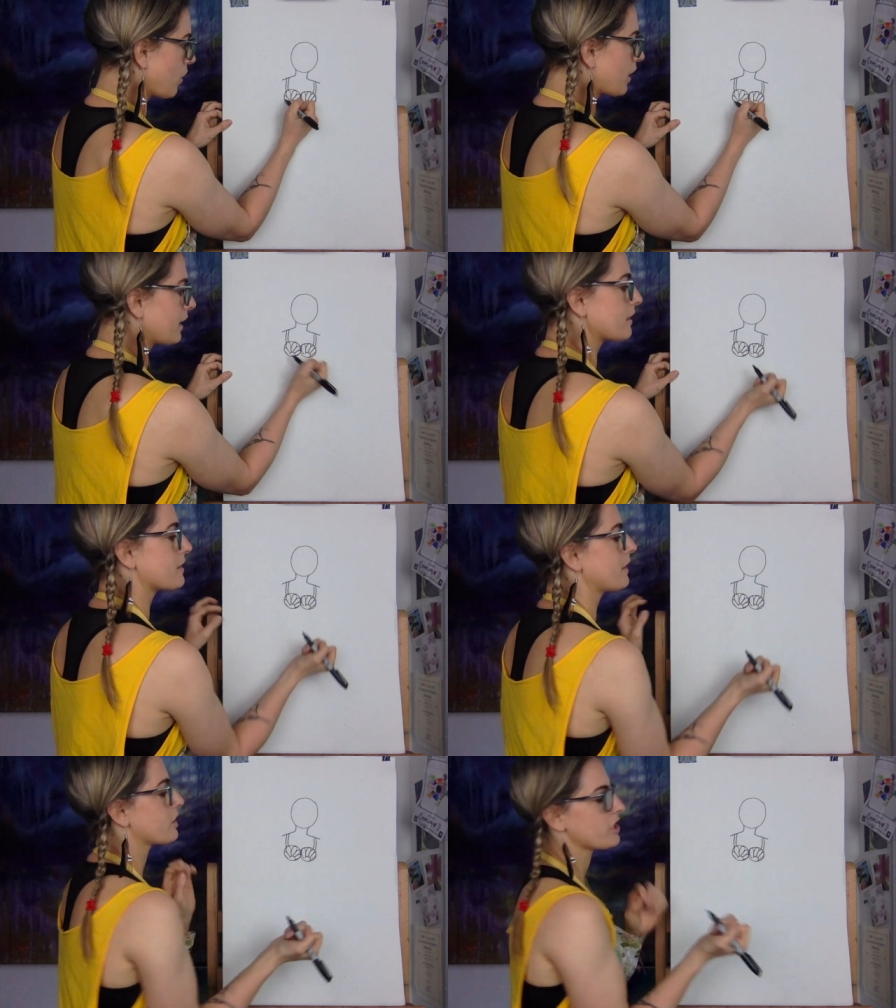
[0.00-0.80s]
Coquille
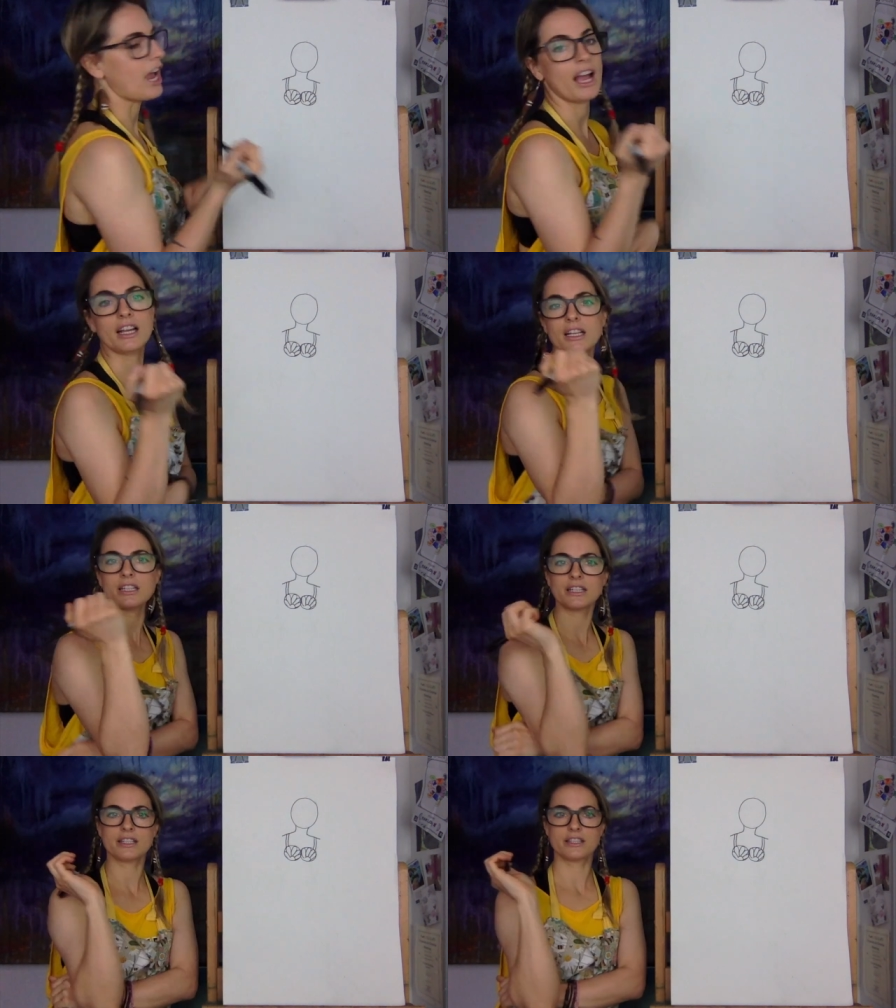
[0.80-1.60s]
Saint-Jacques
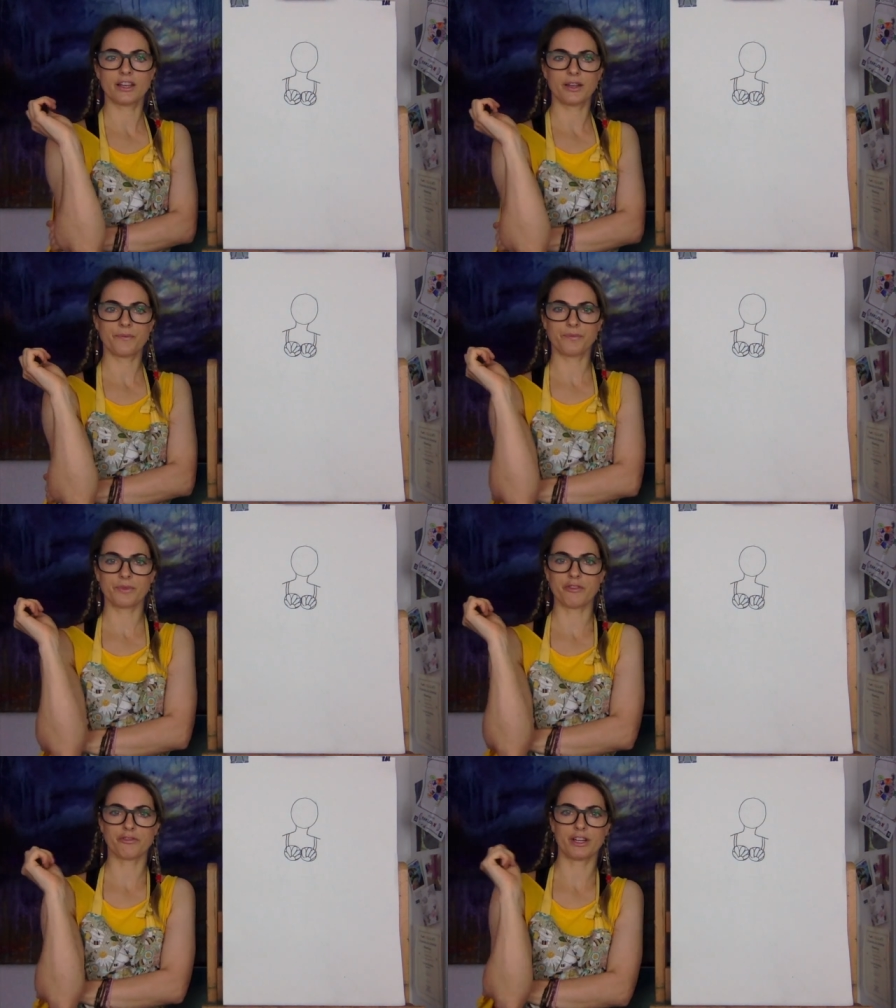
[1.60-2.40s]
is um,
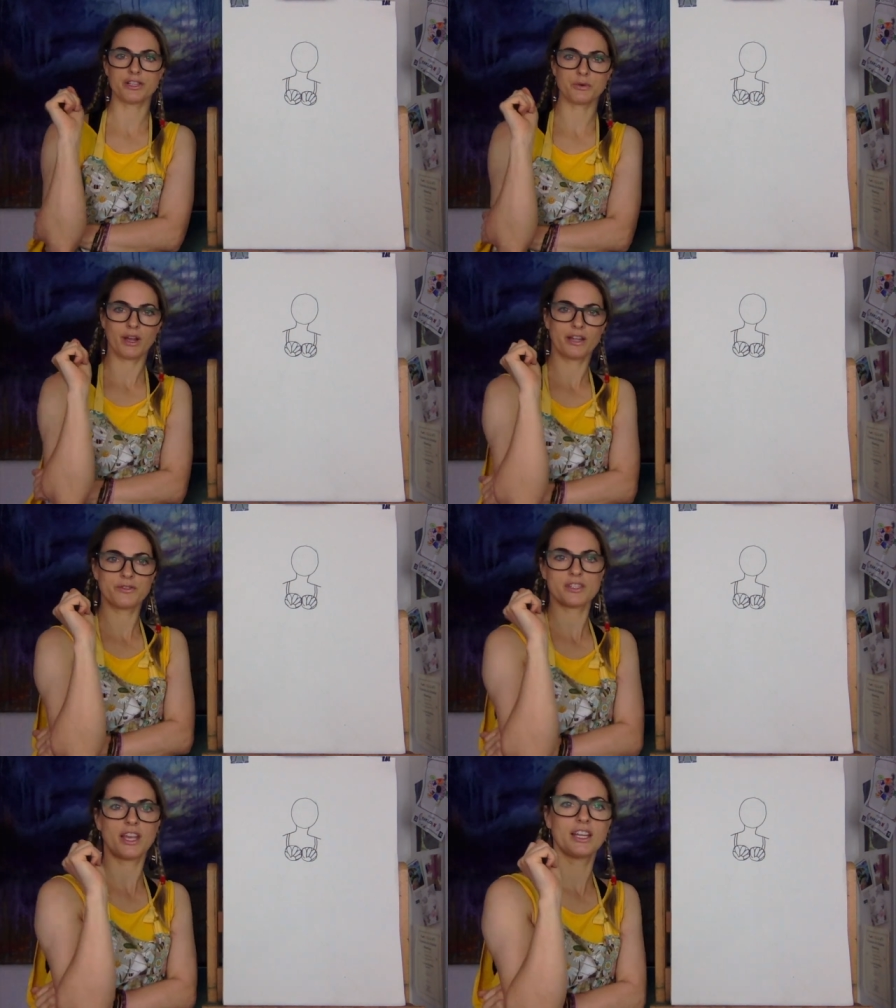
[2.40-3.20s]
a French way of
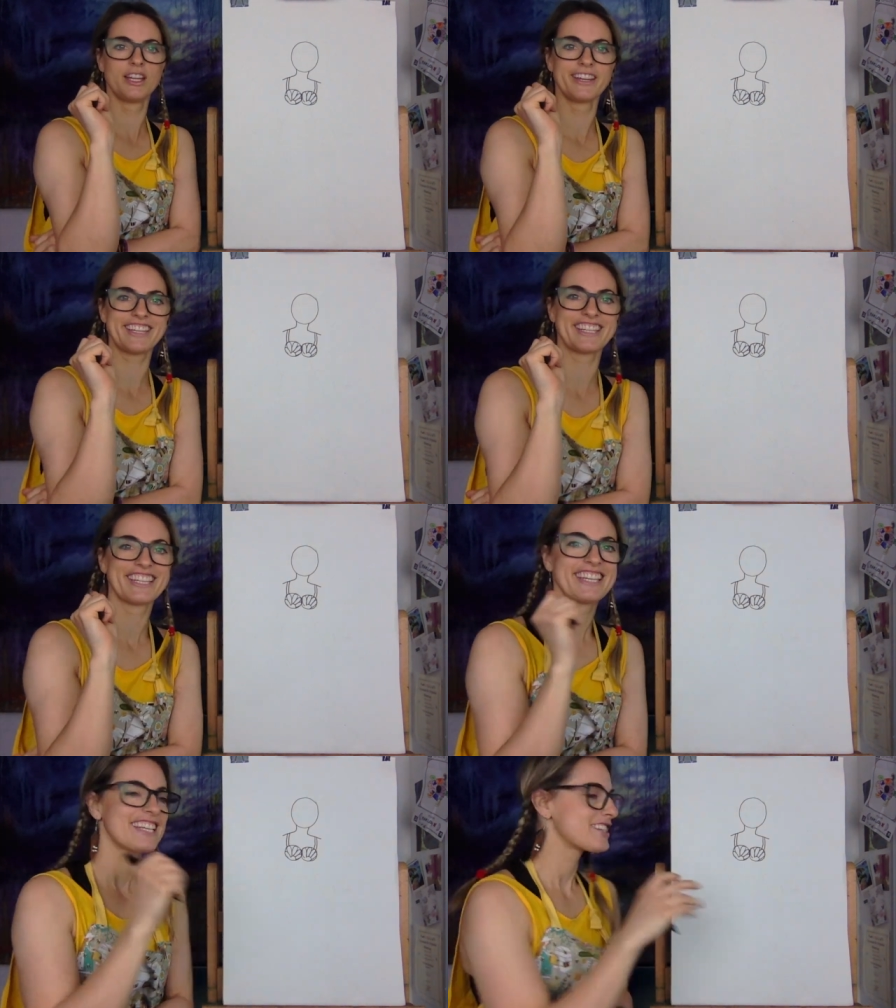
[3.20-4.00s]
saying it.
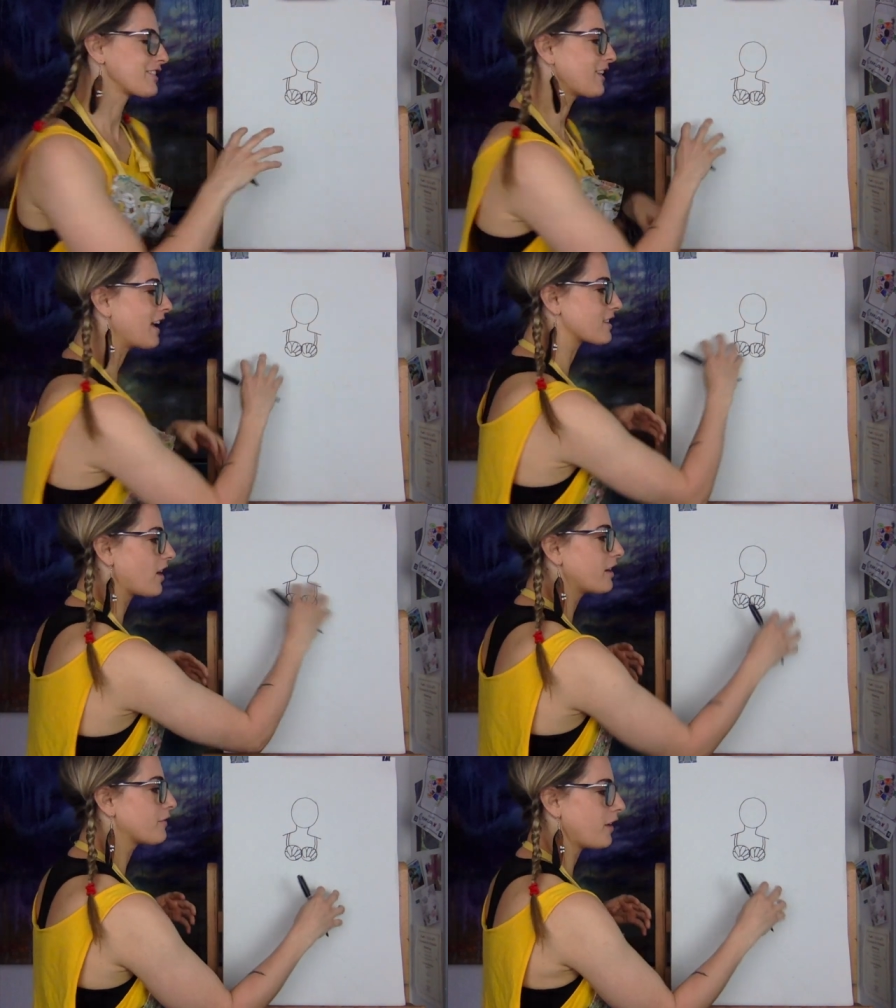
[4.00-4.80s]
So that's
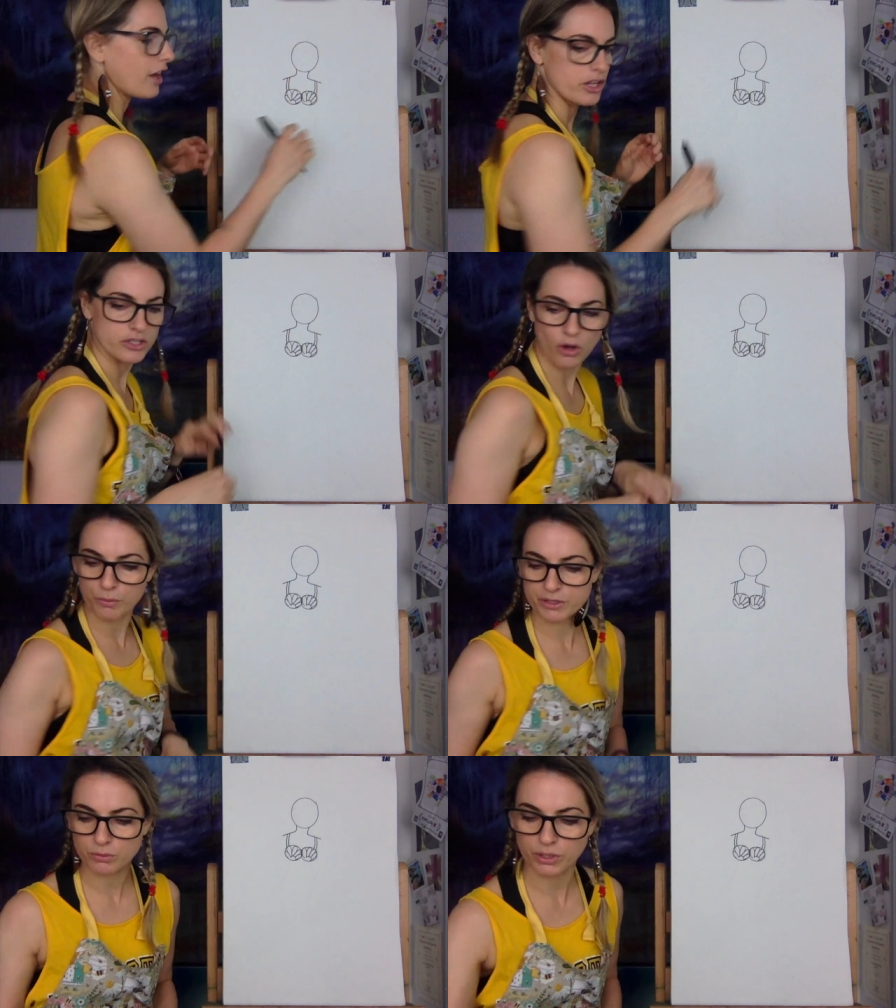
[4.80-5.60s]
kind of like her top.
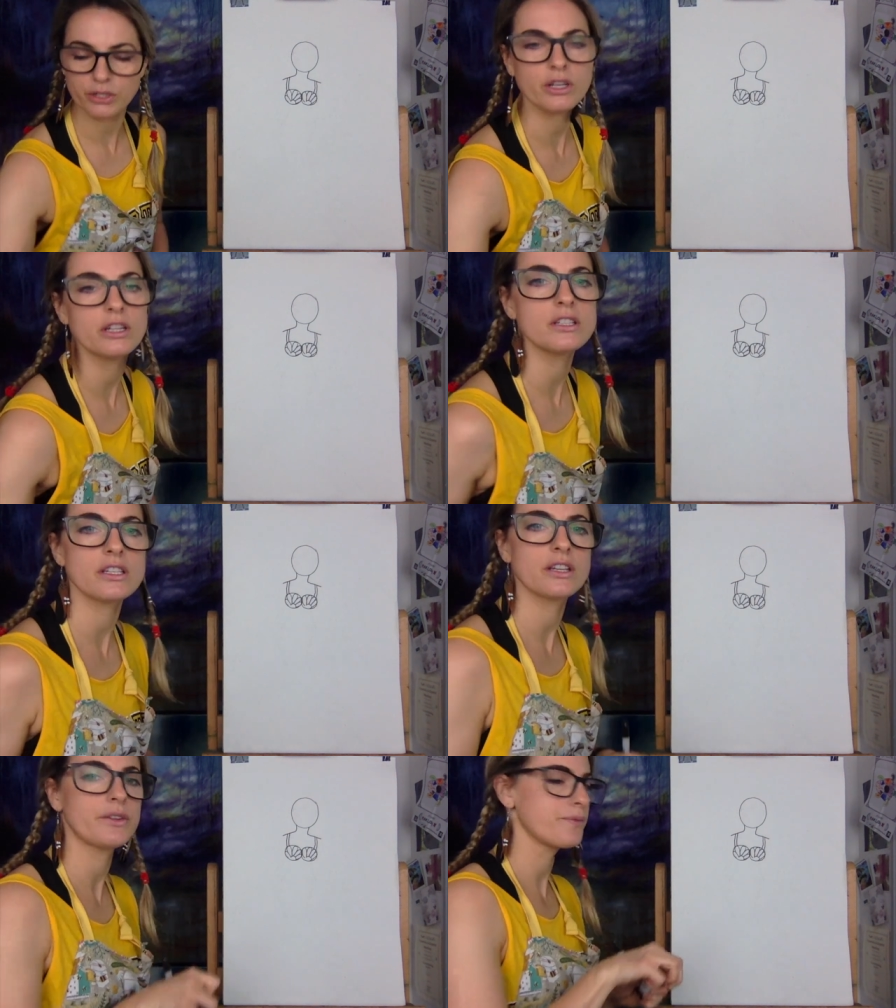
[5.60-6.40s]
So what you could
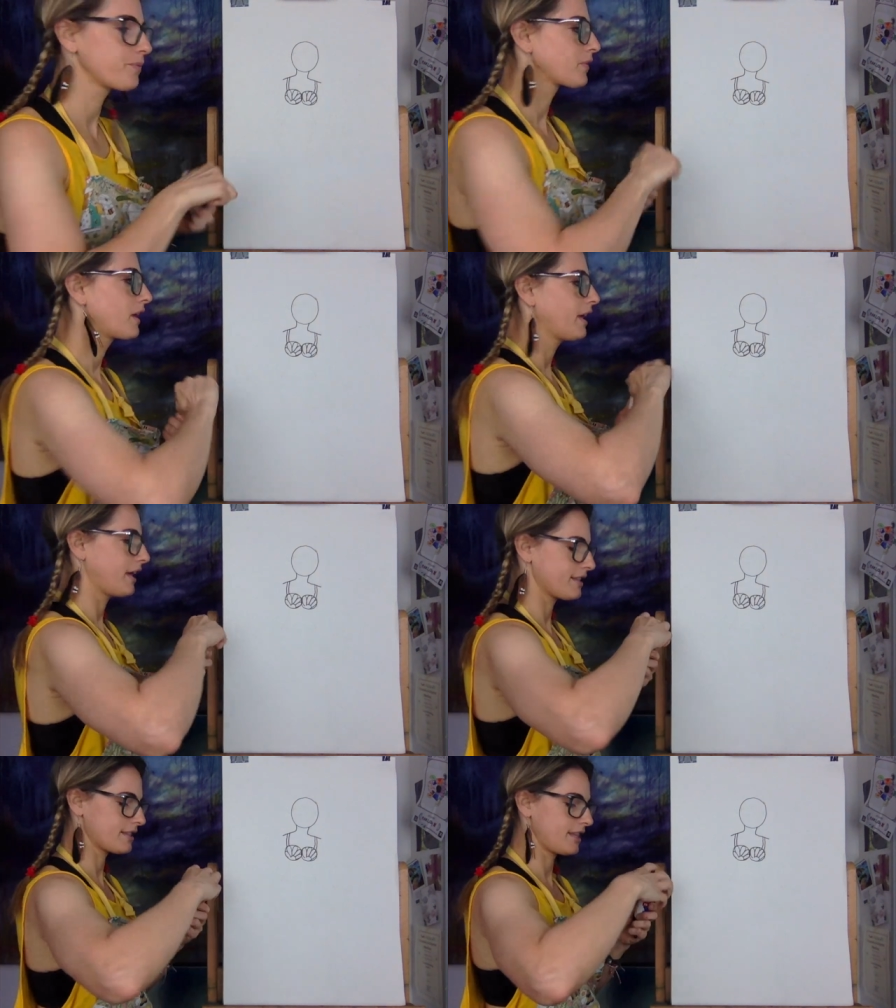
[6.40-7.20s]
do
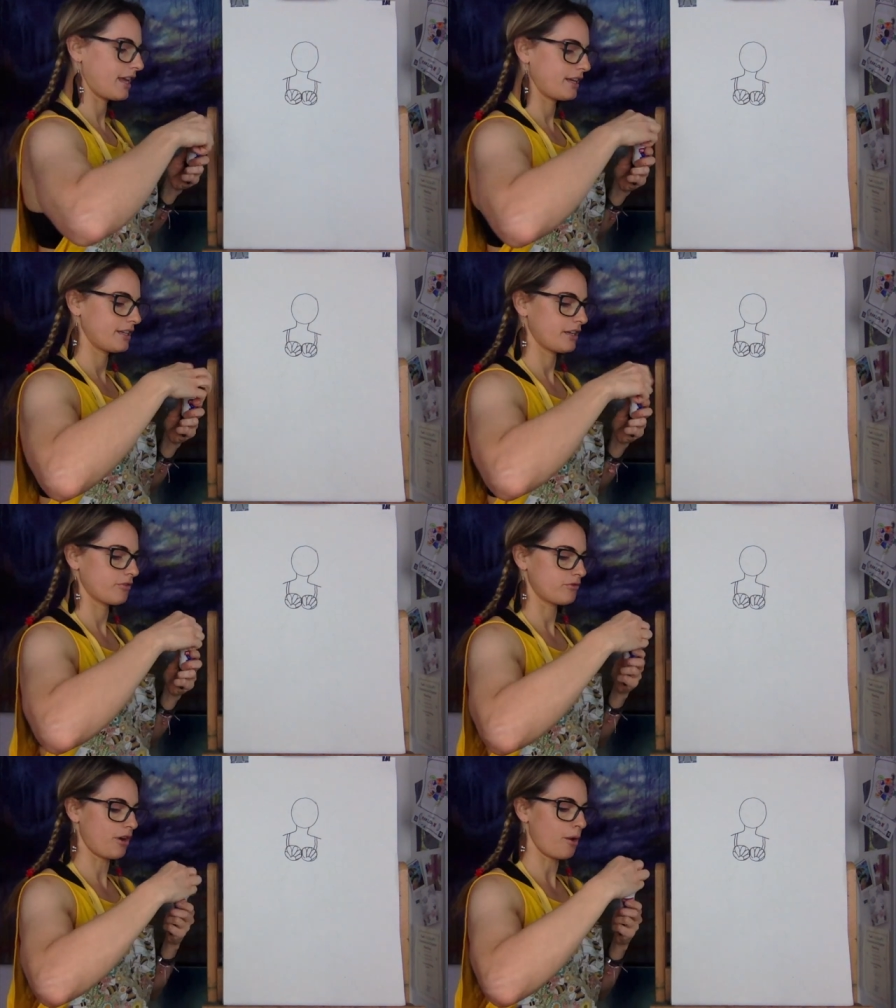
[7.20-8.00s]
is then
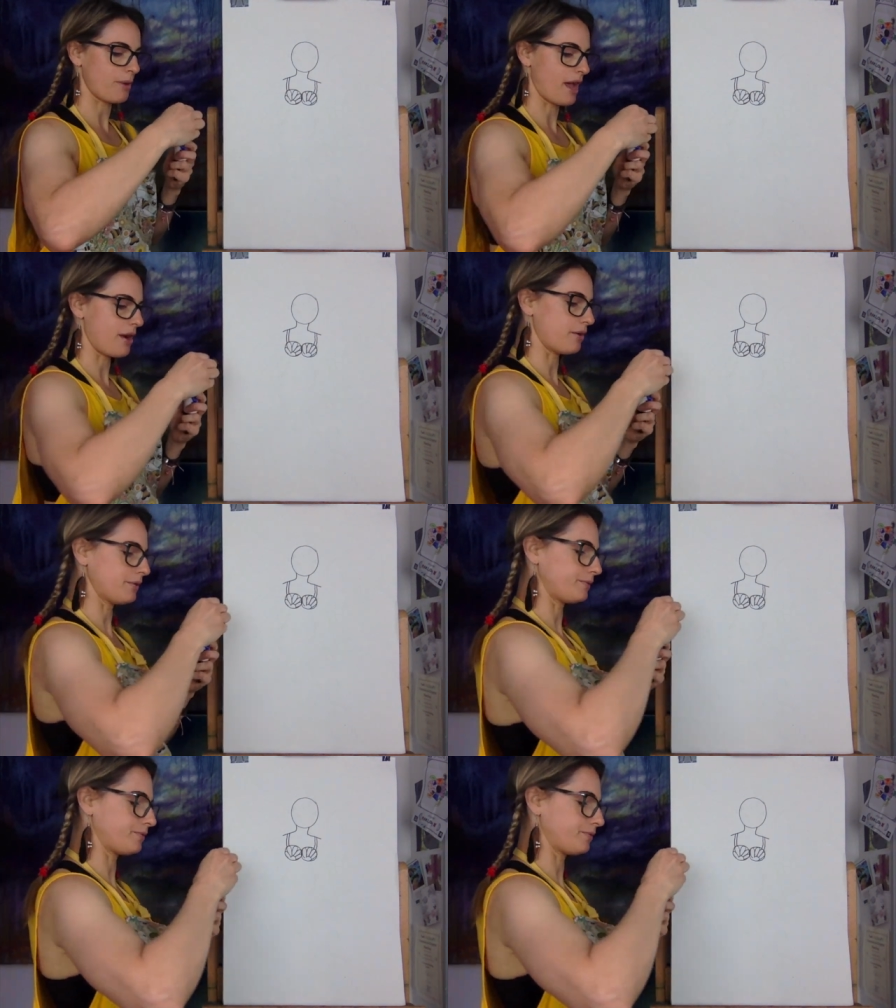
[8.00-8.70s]
rub out,